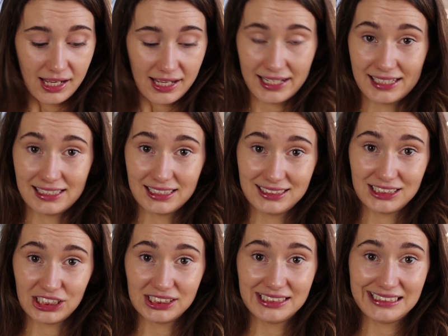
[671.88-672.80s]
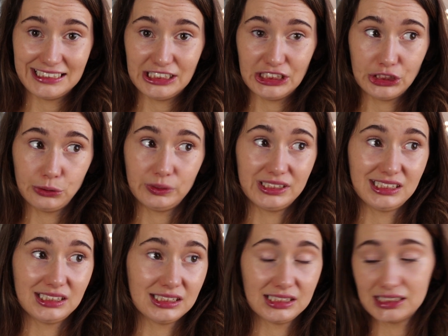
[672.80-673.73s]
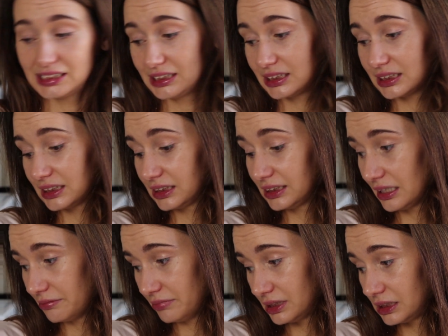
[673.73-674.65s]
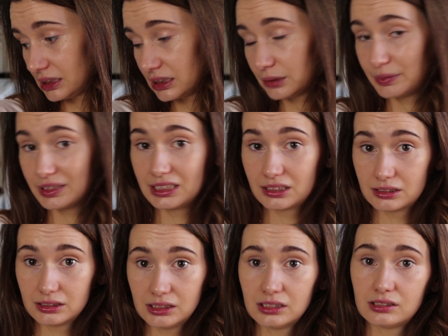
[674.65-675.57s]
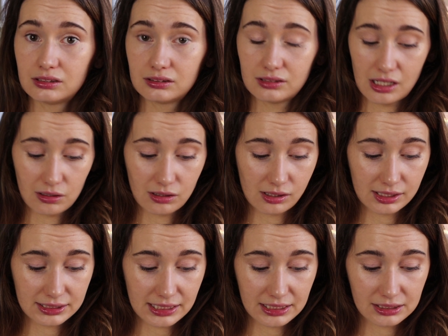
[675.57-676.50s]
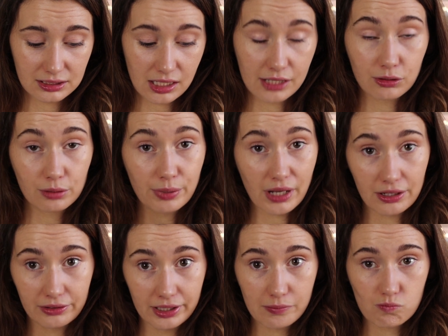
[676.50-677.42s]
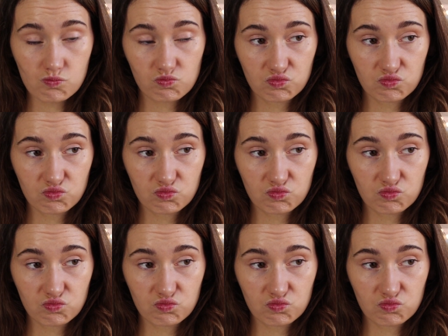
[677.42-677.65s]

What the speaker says: I guess I shall see you in like 10 minutes, depending on how long it takes. I'm gonna powder it.